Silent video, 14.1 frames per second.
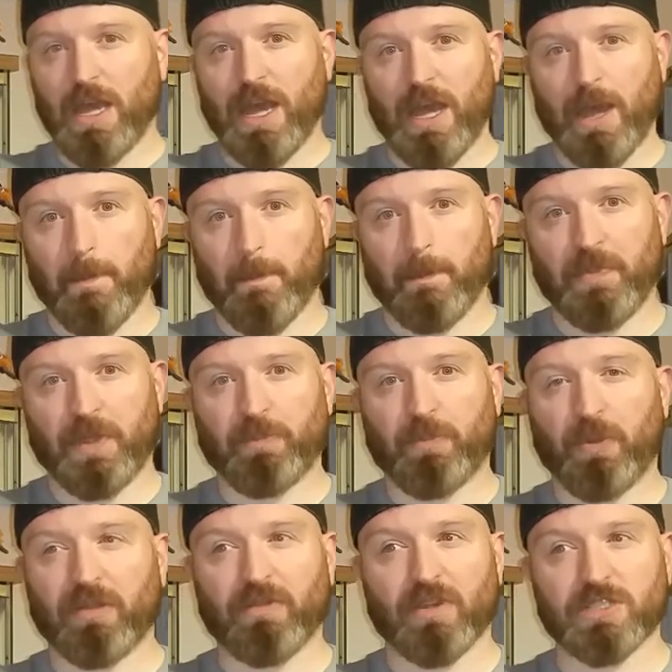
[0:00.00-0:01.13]
that
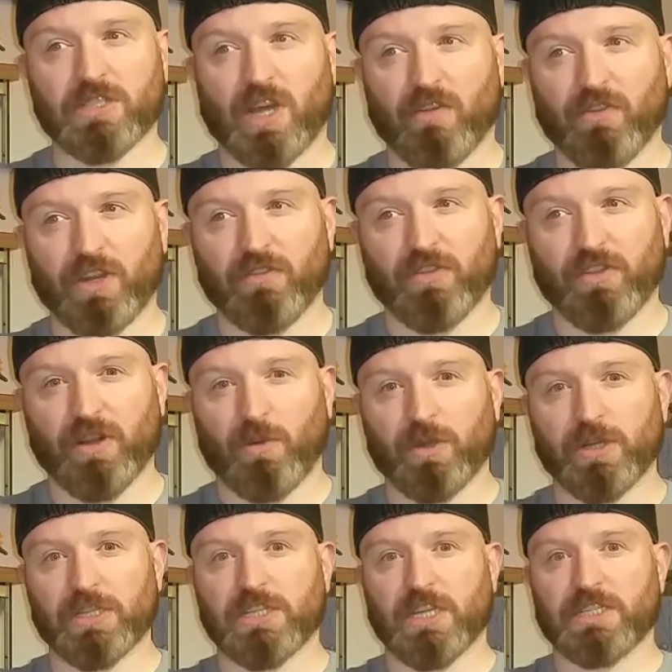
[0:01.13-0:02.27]
pretty much covered everything I
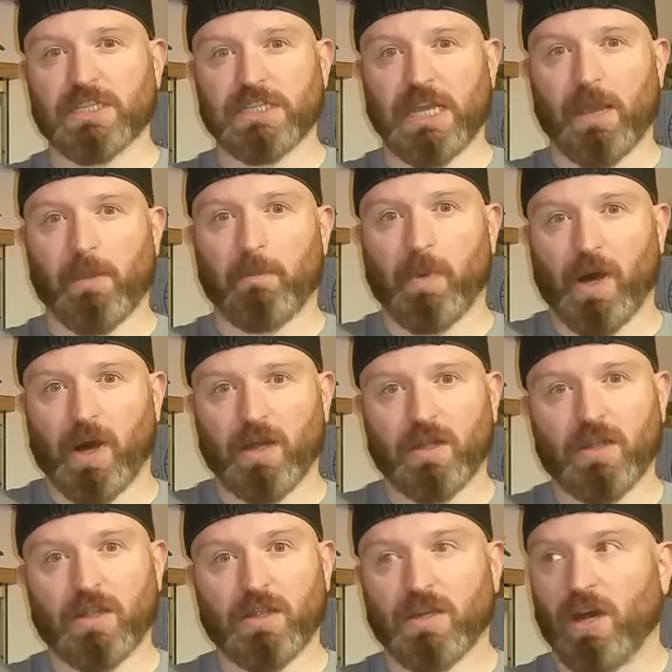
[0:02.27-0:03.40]
want to say today, but
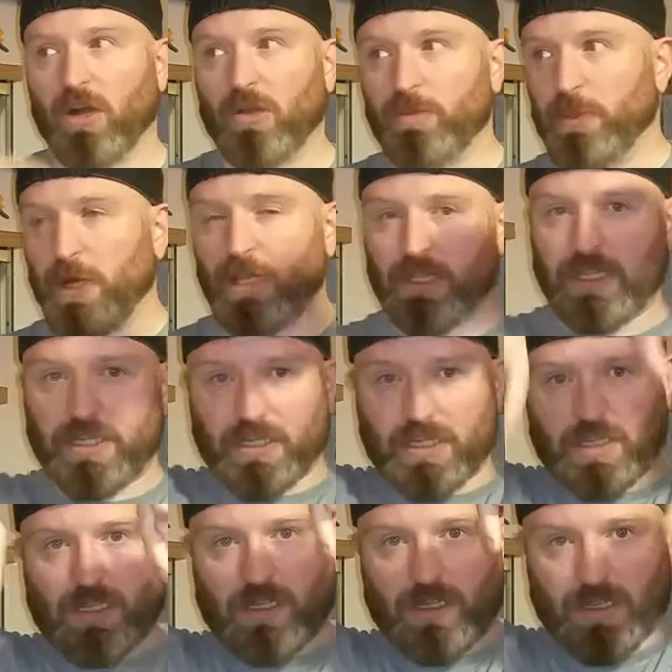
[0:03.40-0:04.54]
I'll put a
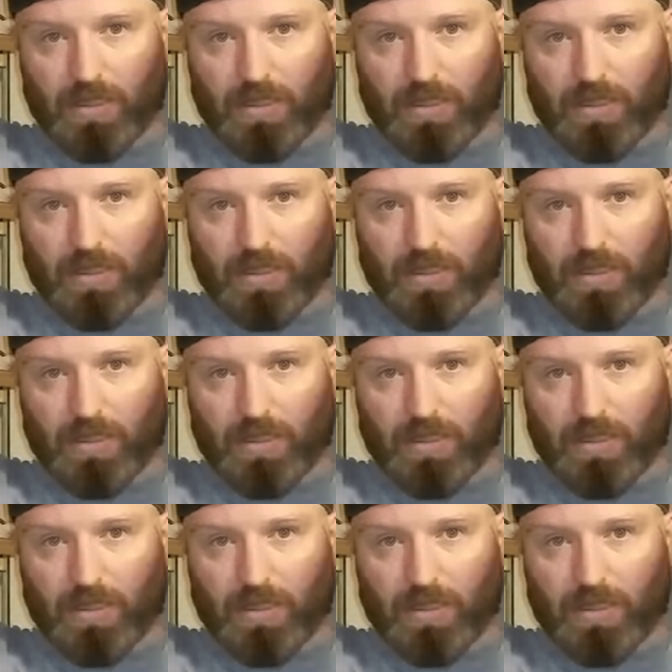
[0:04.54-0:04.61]
link